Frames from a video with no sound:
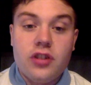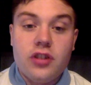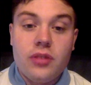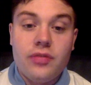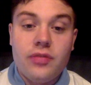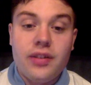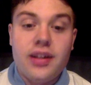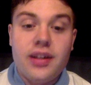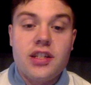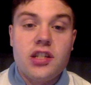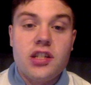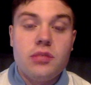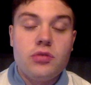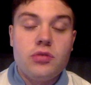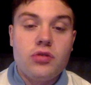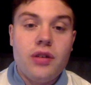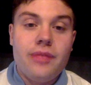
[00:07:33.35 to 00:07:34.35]
don't forget to
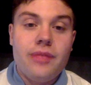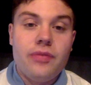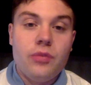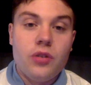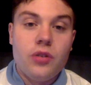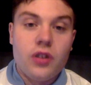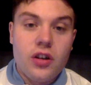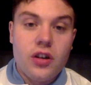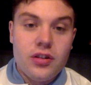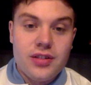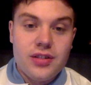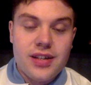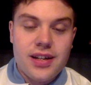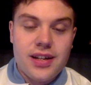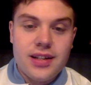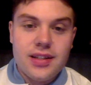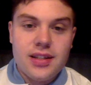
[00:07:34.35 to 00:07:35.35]
subscribe for more
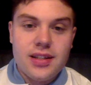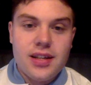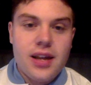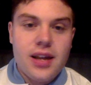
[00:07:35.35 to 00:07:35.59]
content.